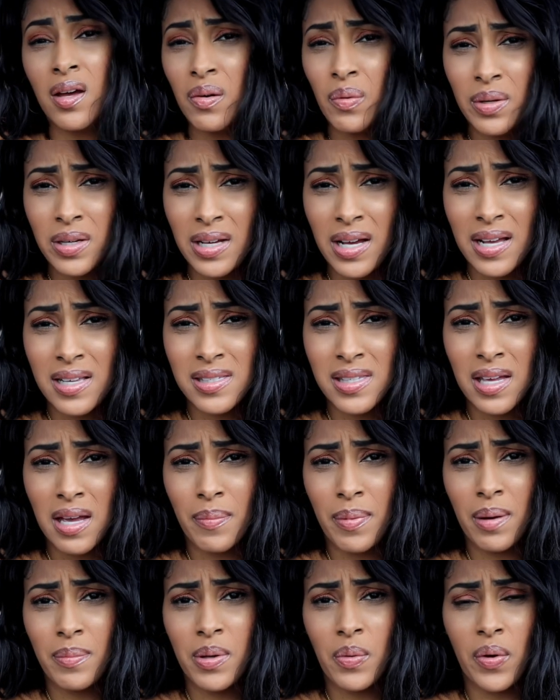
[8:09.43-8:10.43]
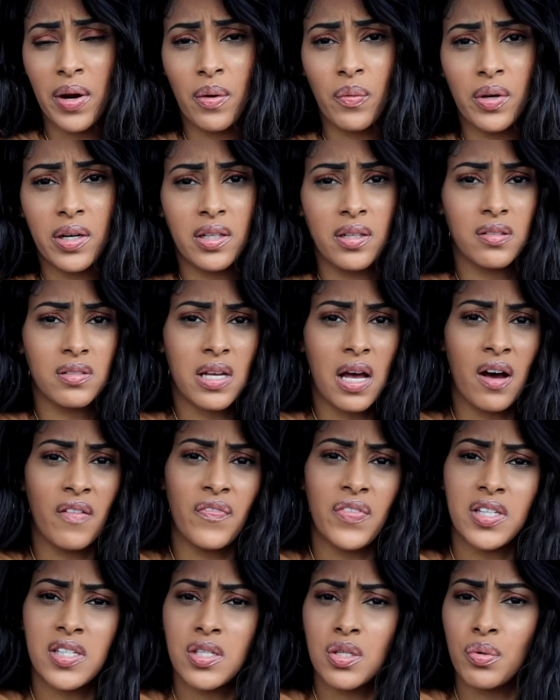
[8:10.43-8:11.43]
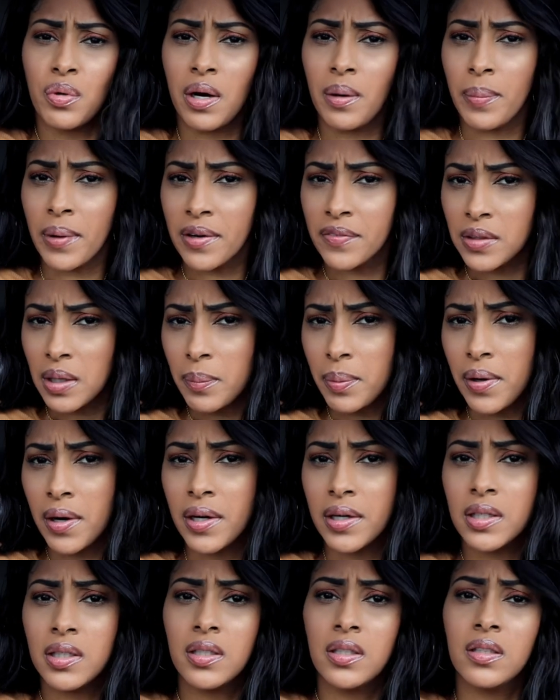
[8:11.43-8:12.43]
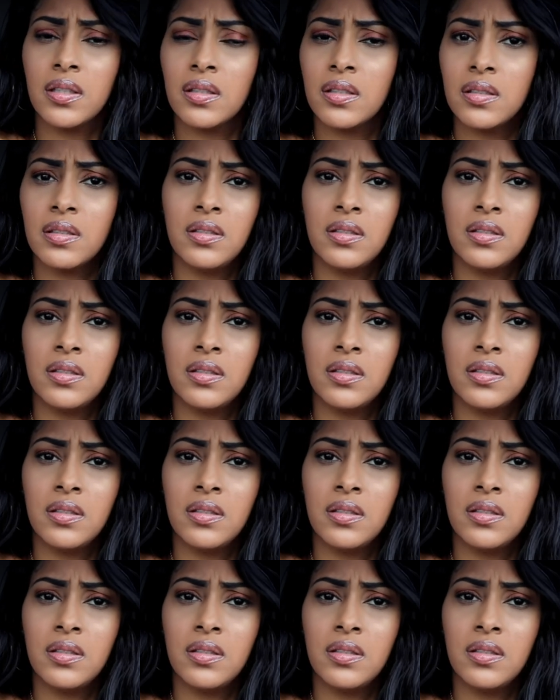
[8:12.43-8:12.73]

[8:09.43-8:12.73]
what do you guys think about me wearing one of those outfits to her birthday party?